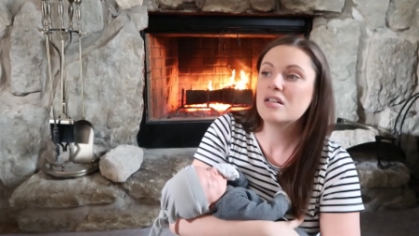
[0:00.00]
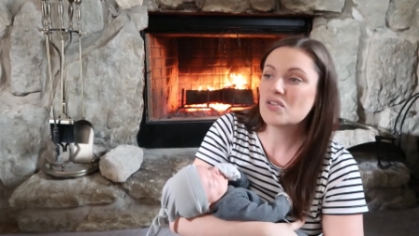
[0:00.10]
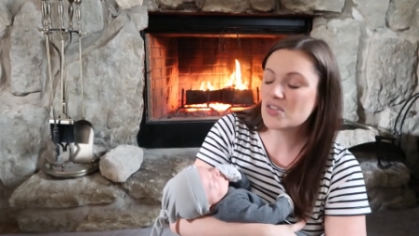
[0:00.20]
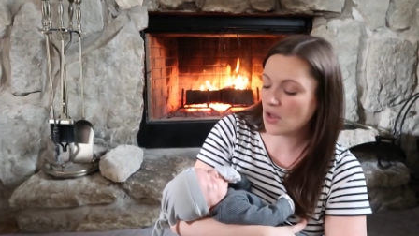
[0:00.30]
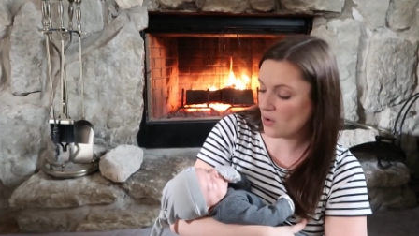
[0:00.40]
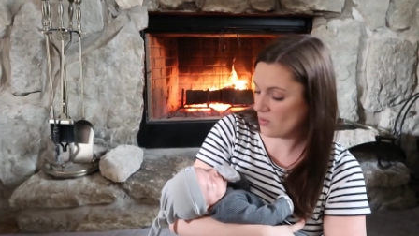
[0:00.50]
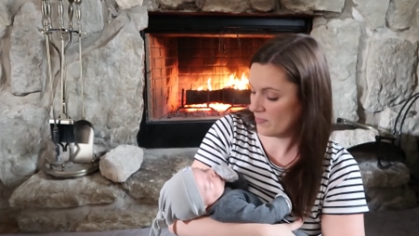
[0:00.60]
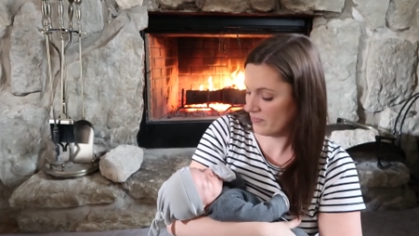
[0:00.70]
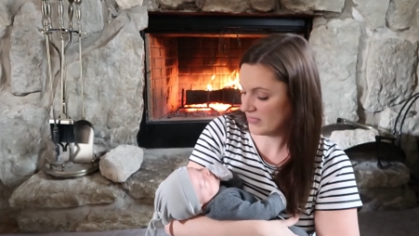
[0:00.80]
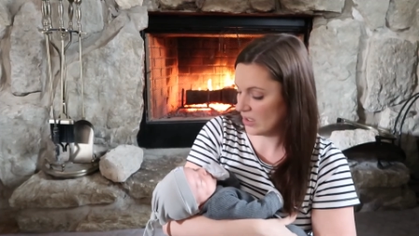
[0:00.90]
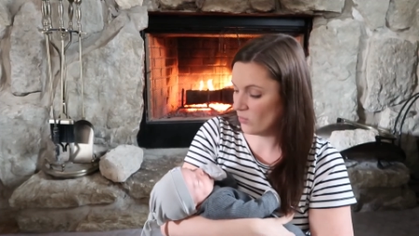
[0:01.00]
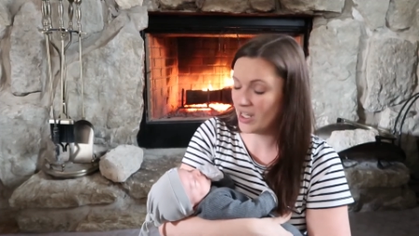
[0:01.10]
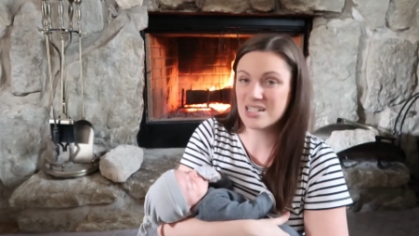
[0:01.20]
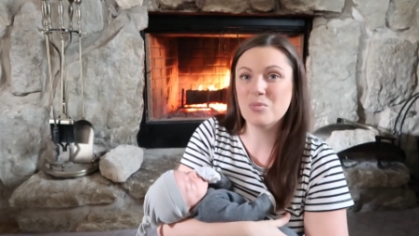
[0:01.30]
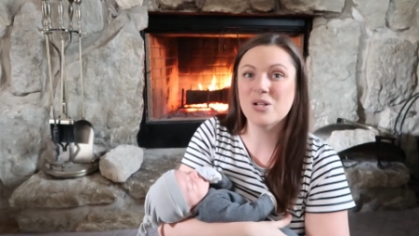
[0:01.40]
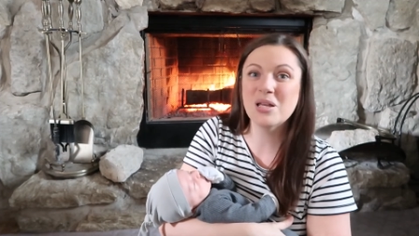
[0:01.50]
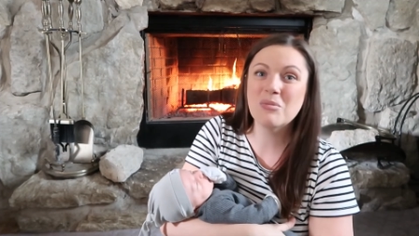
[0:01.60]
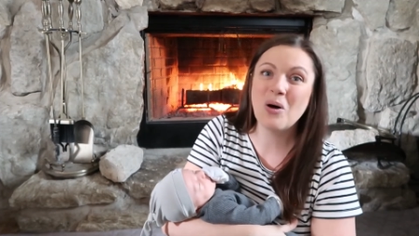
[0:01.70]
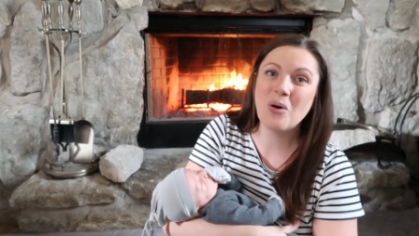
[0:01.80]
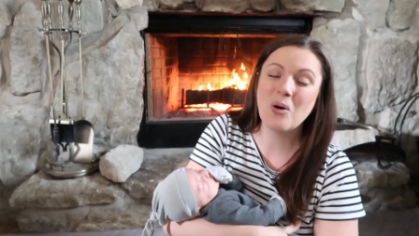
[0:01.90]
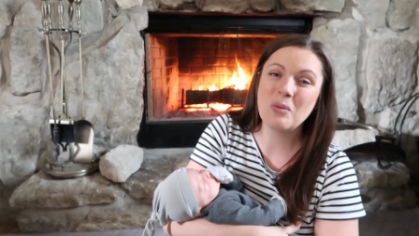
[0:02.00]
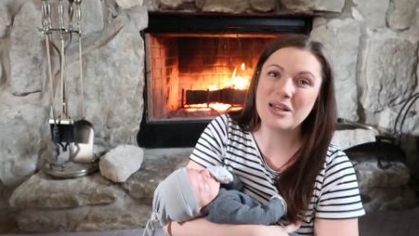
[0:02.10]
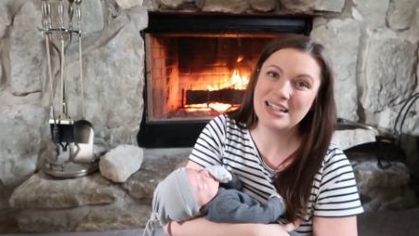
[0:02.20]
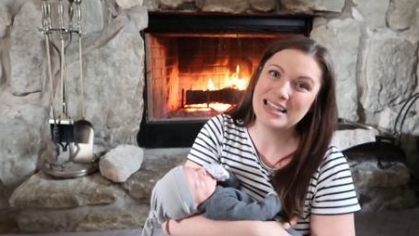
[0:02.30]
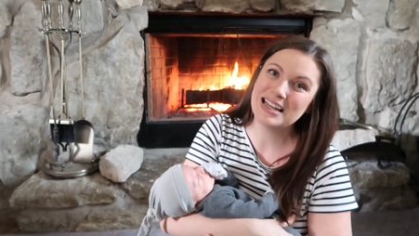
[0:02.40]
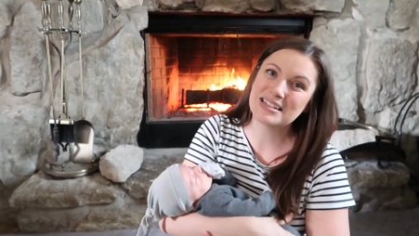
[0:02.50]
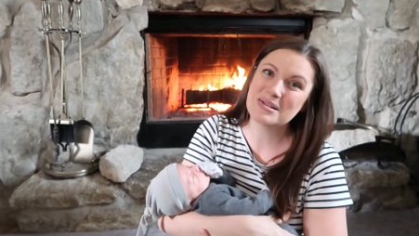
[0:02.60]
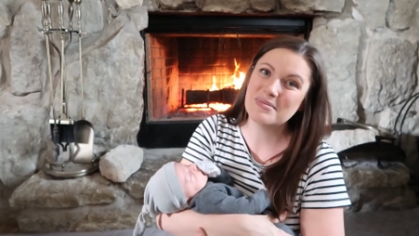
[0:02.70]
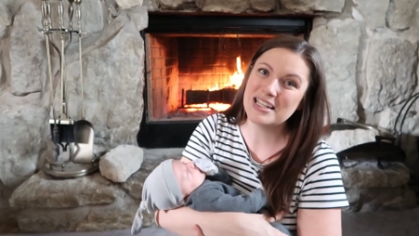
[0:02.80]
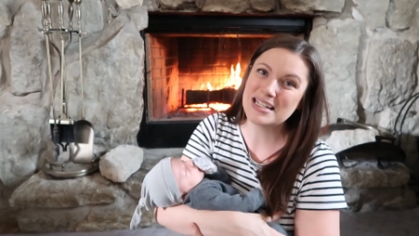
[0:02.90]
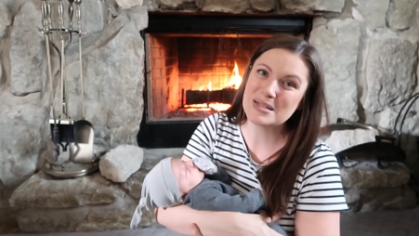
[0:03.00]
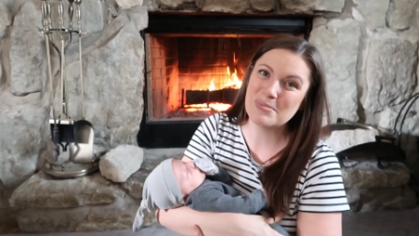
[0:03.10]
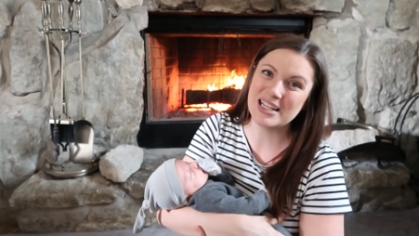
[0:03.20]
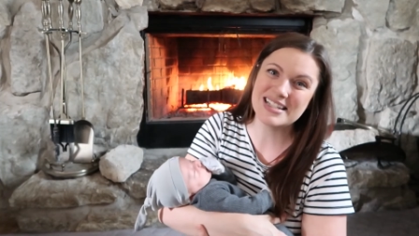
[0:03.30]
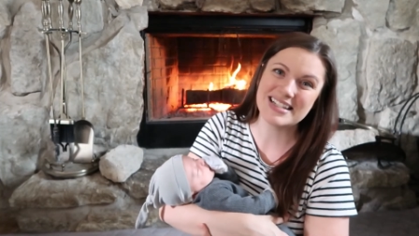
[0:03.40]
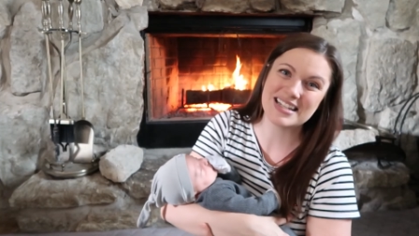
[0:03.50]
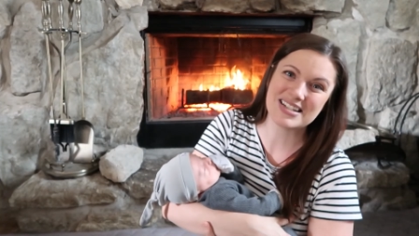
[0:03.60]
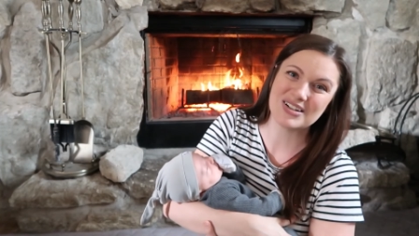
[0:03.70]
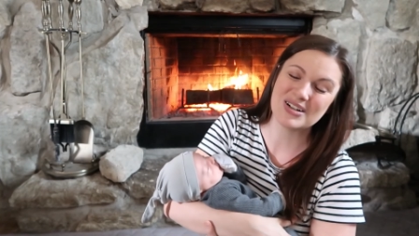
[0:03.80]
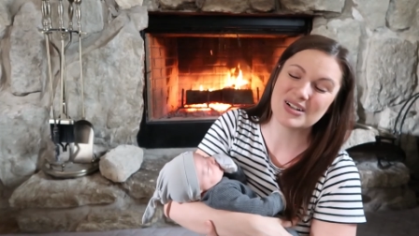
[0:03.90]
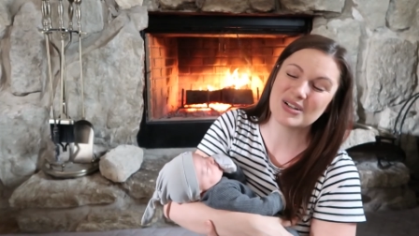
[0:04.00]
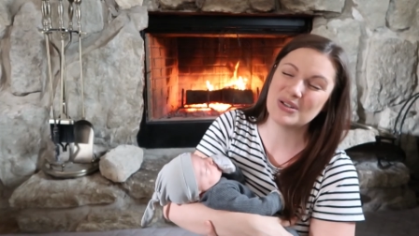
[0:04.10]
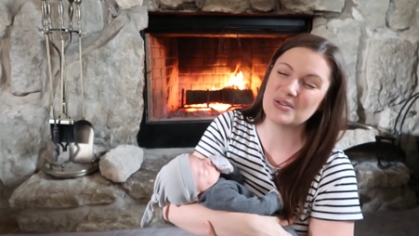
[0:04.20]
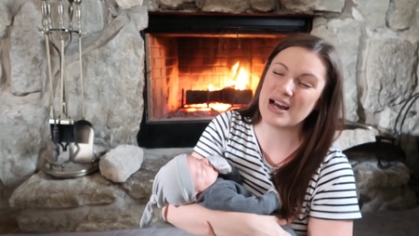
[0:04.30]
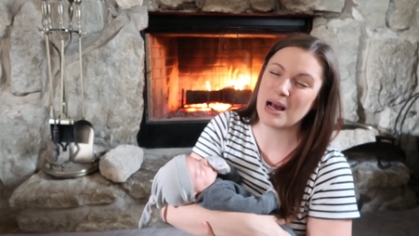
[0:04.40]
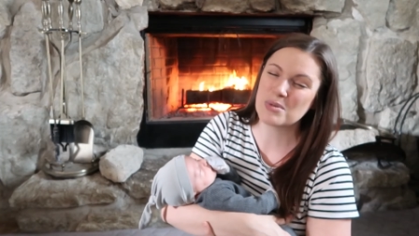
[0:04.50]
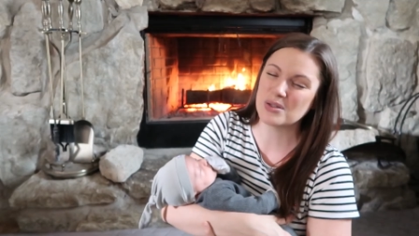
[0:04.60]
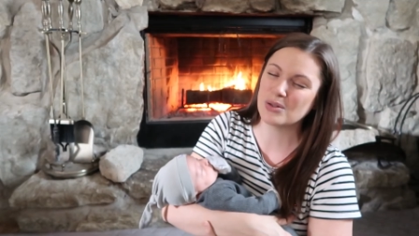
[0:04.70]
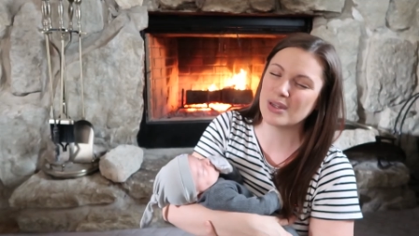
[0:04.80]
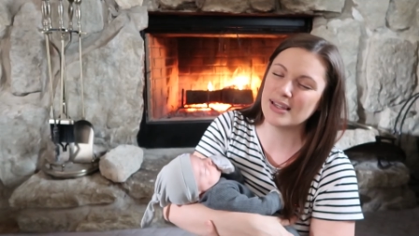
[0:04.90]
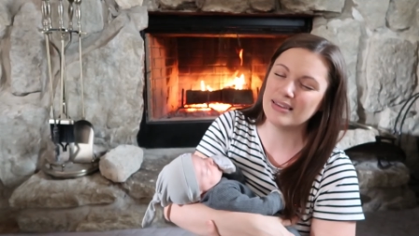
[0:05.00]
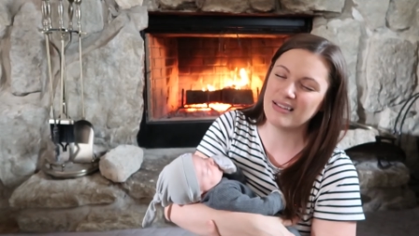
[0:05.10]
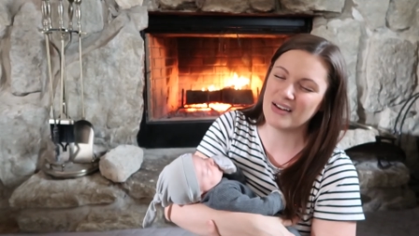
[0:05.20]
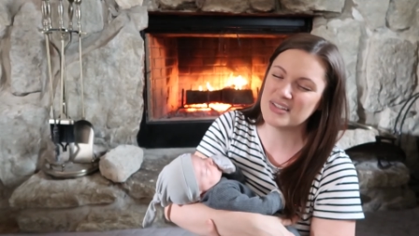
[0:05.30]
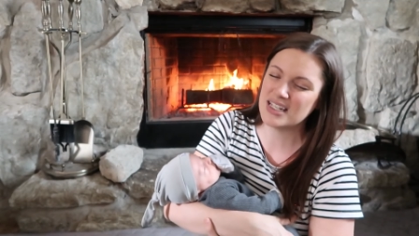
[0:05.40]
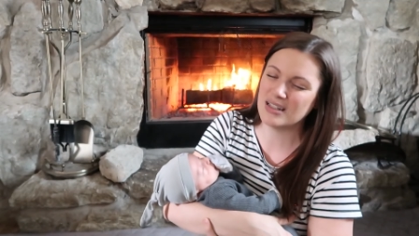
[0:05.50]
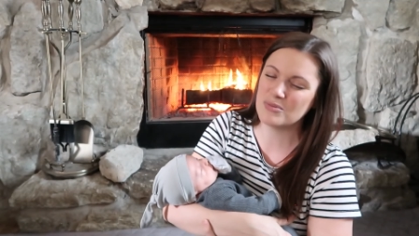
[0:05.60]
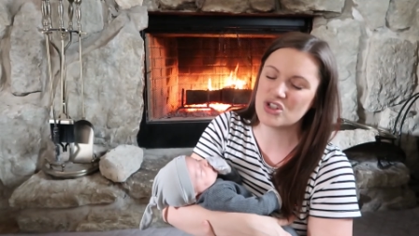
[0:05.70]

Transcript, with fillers: So we got to bring him home and he got to meet his big sister who absolutely loves him.